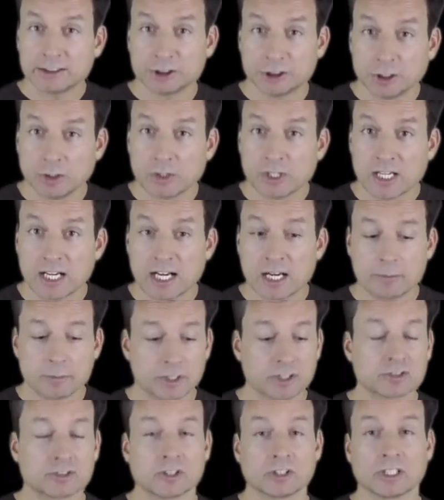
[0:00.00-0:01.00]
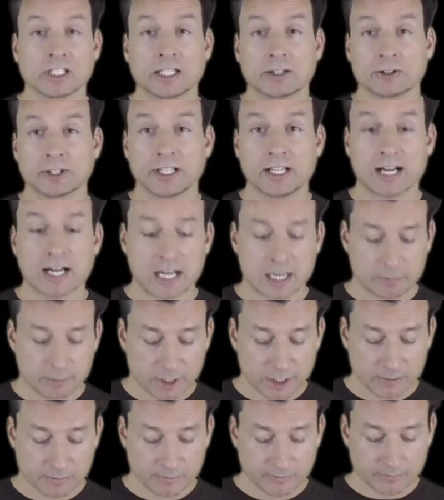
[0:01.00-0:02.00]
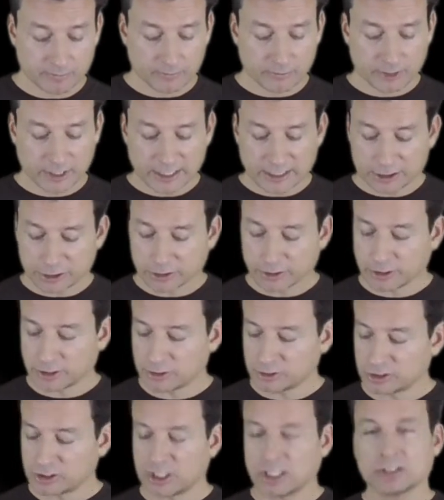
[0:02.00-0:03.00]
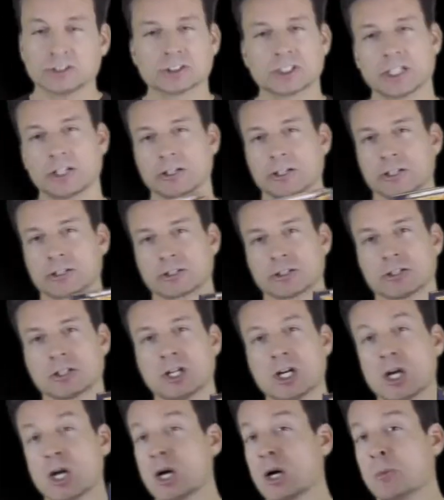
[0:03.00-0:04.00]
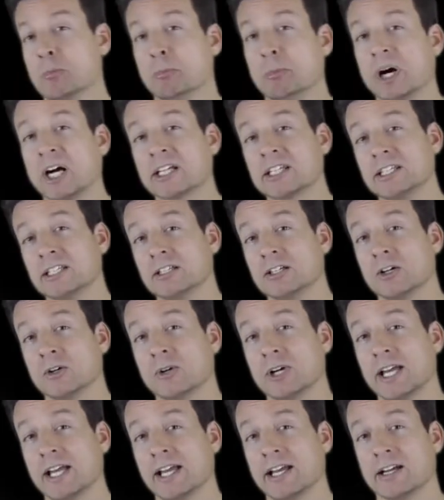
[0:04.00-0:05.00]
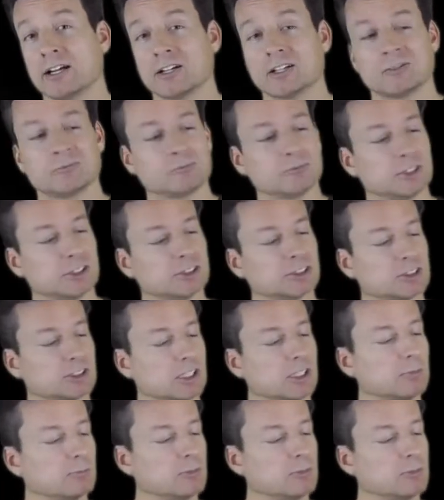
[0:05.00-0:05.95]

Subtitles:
Joe Comics, Larry Hama, introduced his character, Bucky O'Hare, this